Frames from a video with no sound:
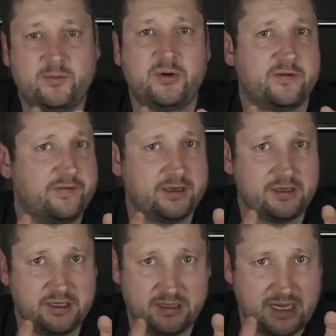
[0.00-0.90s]

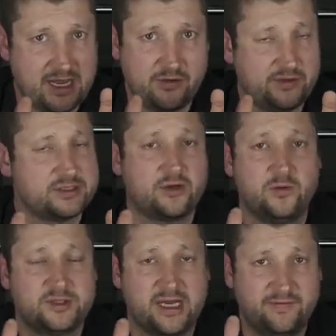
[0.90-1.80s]
perfect in any of the
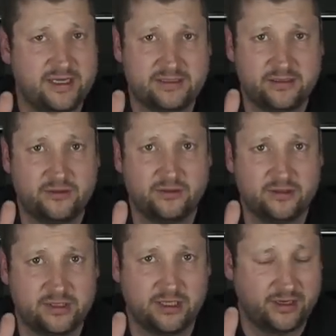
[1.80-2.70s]
scopes I've
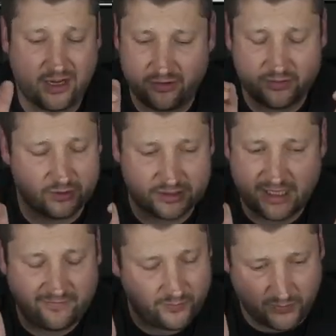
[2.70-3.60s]
tested till now. It was
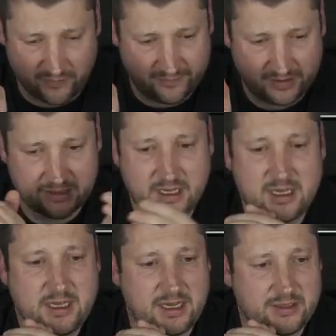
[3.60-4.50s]
never perfect.
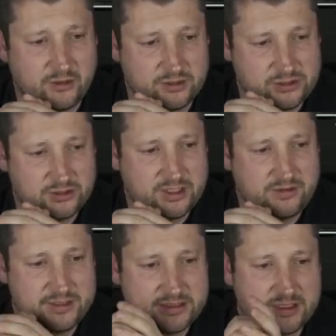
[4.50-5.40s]
And also
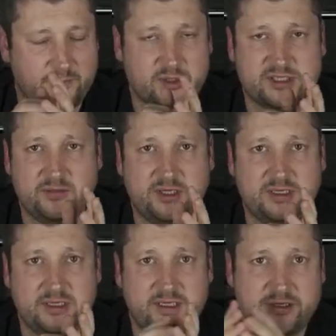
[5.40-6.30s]
there is a
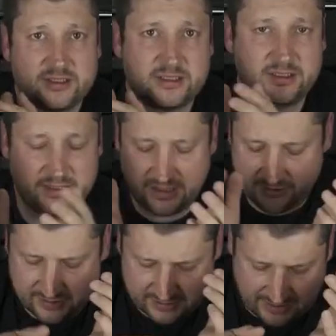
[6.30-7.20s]
possibility there
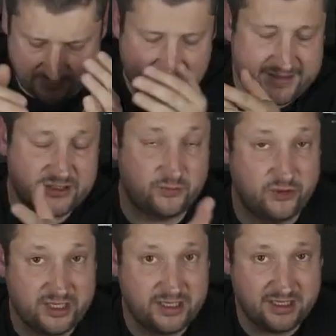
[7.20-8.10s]
is some lens
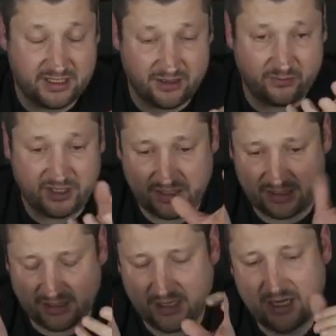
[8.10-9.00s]
breathing here, meaning
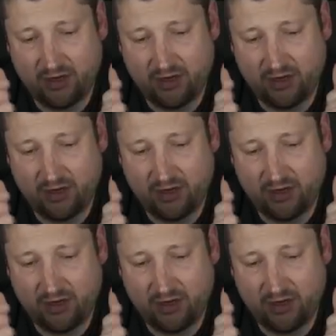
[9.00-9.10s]
that